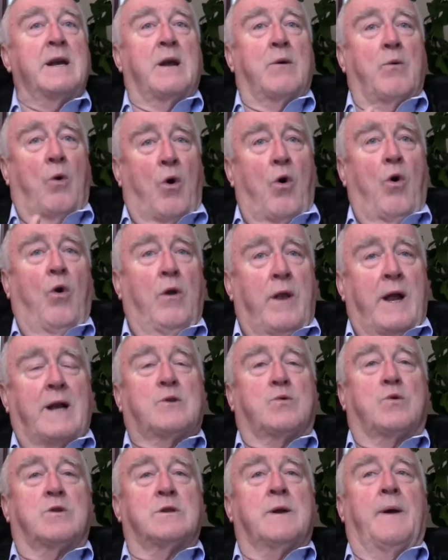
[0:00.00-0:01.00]
Now all
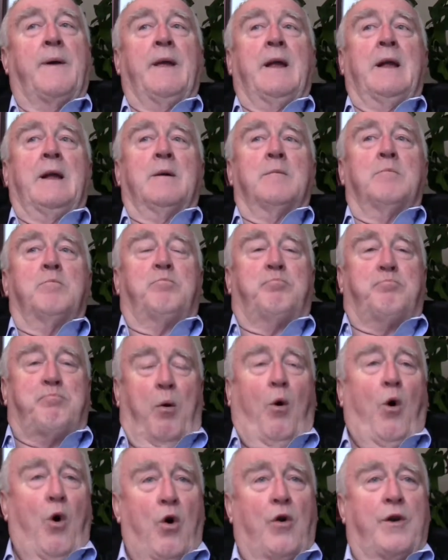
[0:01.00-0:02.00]
that was
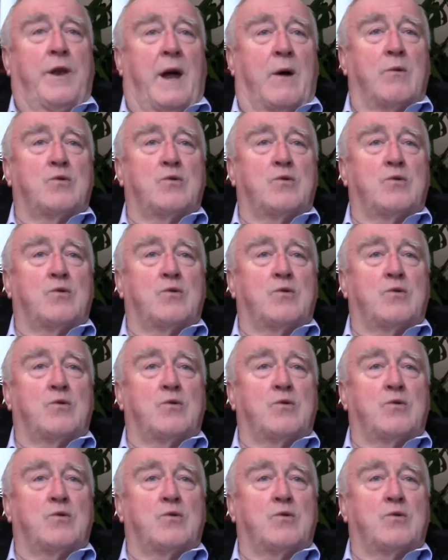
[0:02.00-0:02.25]
born